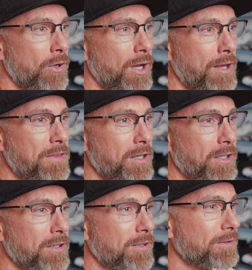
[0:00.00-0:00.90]
I
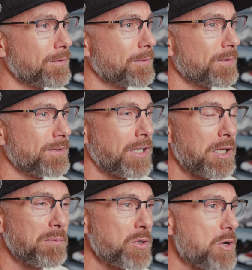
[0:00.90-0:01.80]
think
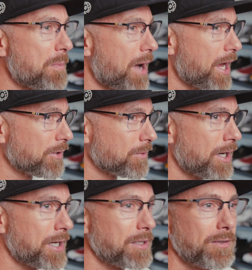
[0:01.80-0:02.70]
keeping your mind
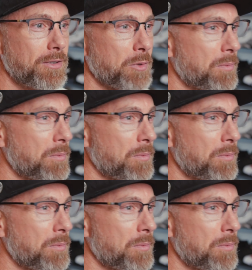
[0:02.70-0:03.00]
right, your